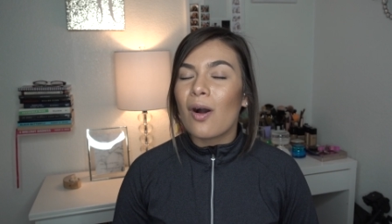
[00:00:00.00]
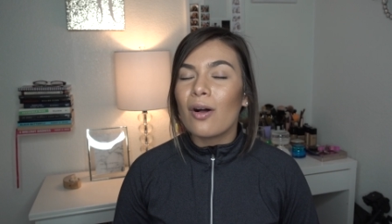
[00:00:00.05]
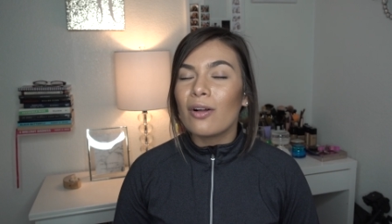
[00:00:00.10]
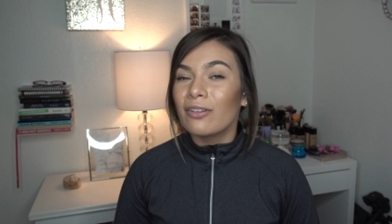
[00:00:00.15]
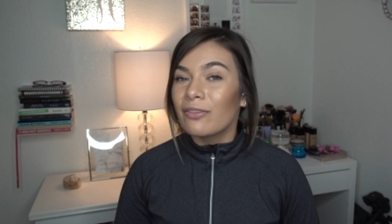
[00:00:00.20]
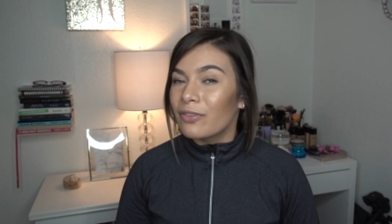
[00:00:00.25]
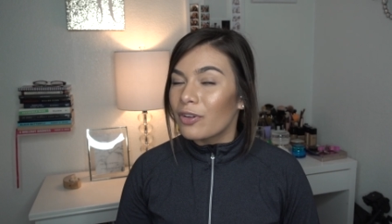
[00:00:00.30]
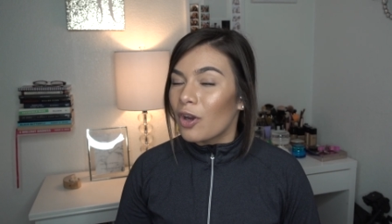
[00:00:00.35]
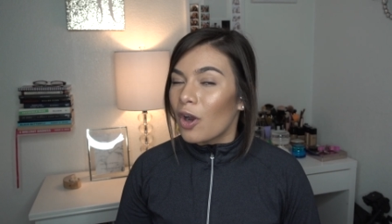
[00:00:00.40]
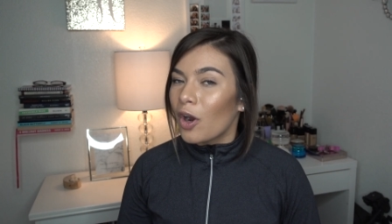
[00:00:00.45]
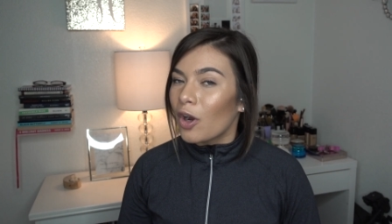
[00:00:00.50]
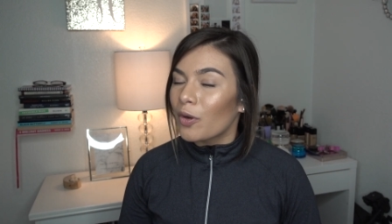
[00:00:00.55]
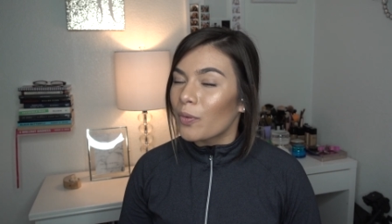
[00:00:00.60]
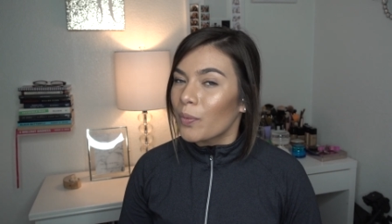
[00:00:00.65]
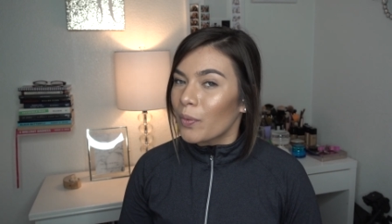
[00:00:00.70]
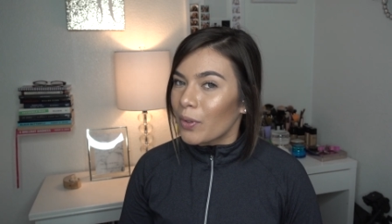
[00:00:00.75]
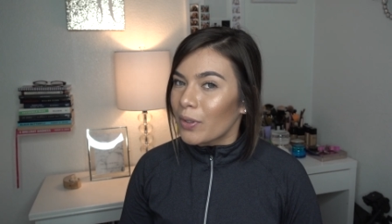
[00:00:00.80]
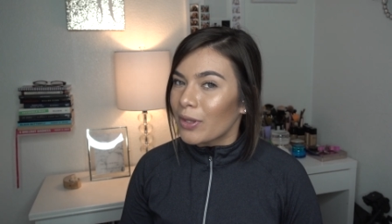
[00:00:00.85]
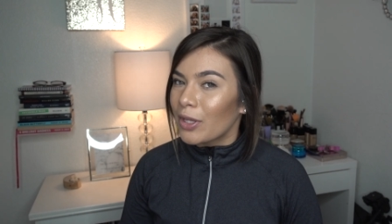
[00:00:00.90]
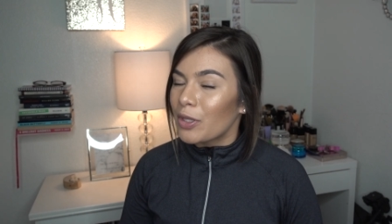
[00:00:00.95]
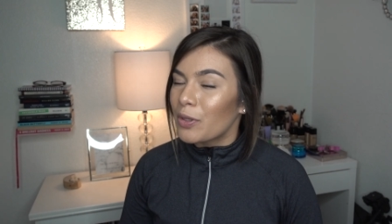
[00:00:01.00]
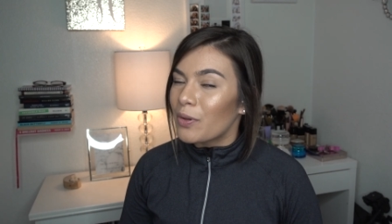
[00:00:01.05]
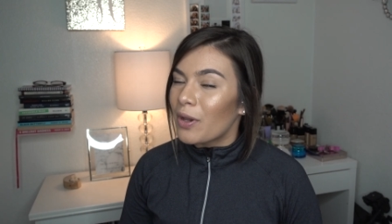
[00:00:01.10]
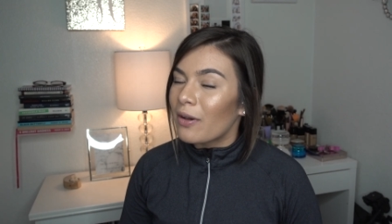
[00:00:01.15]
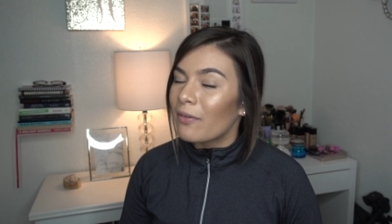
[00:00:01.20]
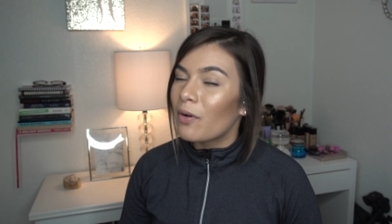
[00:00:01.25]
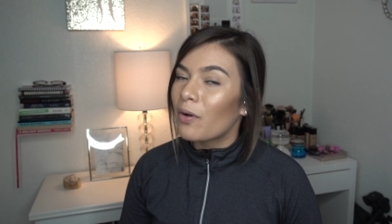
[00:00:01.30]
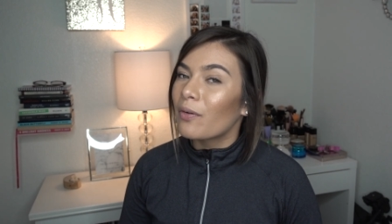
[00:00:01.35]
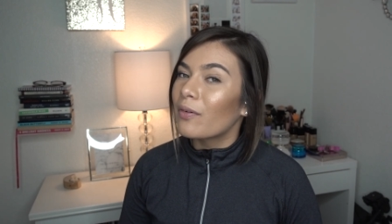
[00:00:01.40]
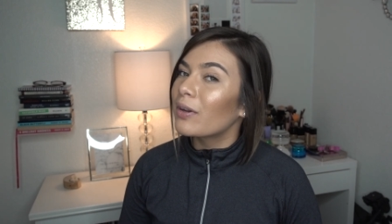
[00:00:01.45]
all of your hard work that you
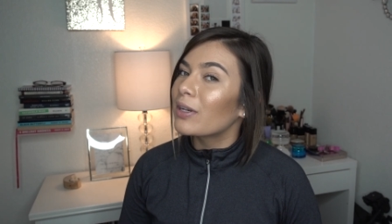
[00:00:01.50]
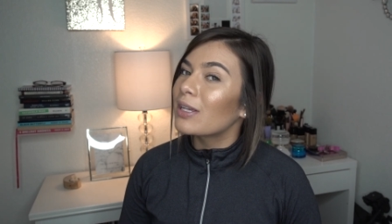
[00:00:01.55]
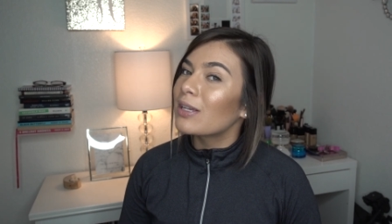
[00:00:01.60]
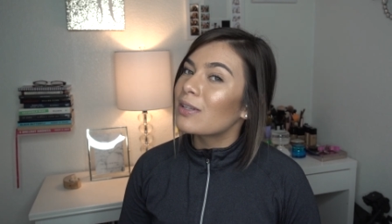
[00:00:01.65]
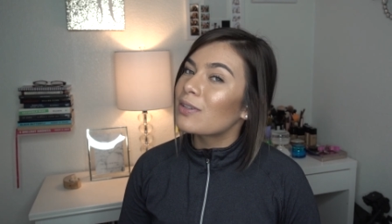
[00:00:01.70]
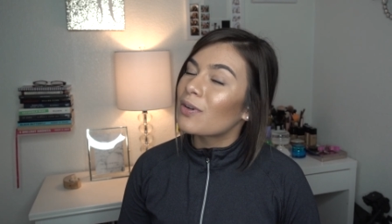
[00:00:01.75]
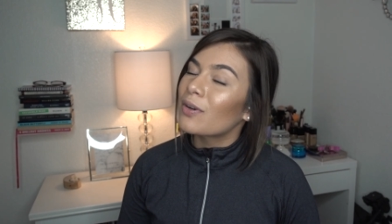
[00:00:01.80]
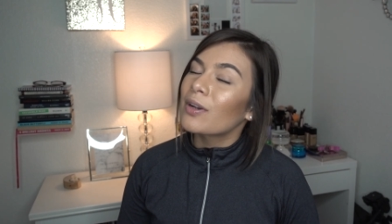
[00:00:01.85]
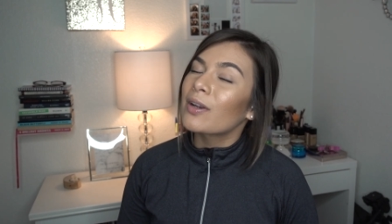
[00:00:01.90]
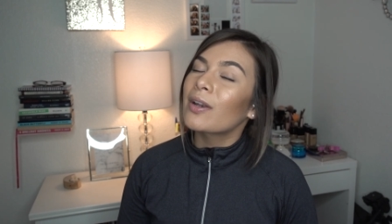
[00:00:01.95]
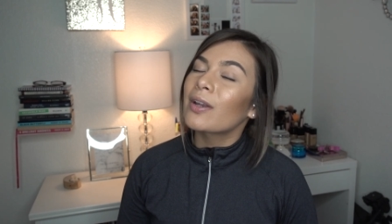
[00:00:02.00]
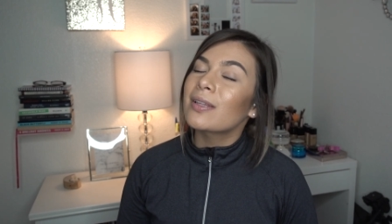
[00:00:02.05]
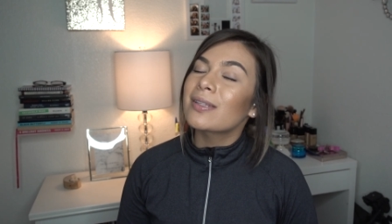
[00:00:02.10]
have already started